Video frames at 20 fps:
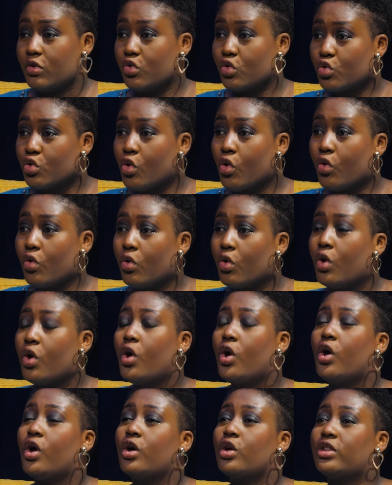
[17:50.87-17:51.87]
You know,
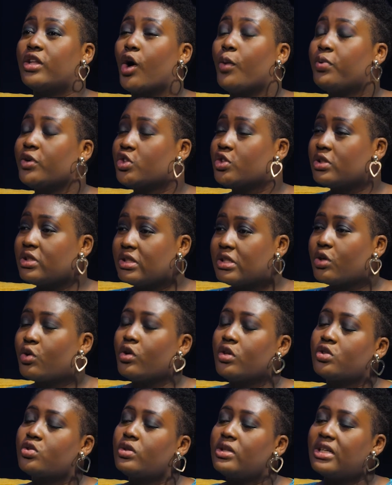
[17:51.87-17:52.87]
the opportunity
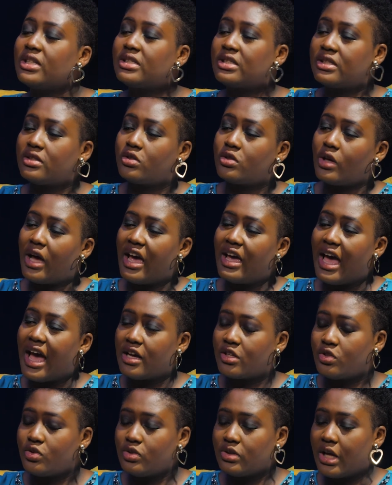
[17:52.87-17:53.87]
cost. So I
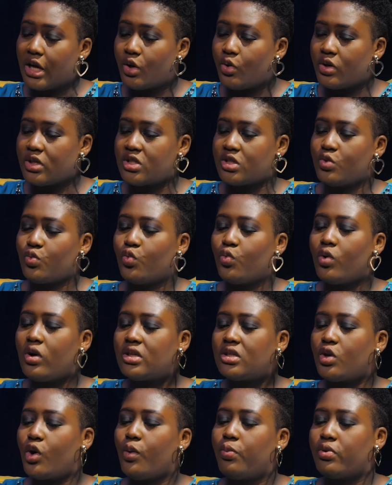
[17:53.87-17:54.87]
asked you that question.
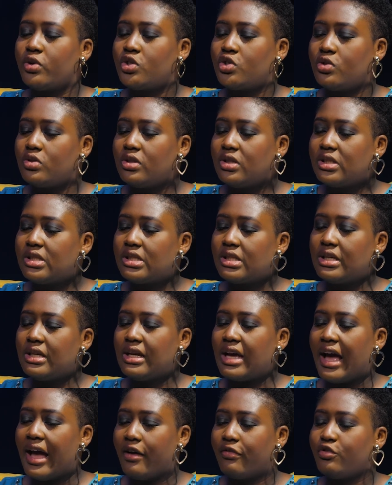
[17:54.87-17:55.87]
What
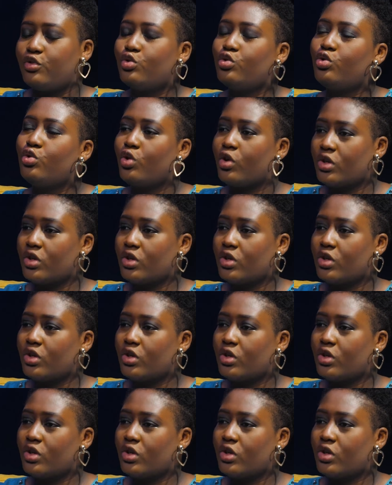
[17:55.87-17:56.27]
opportunity have you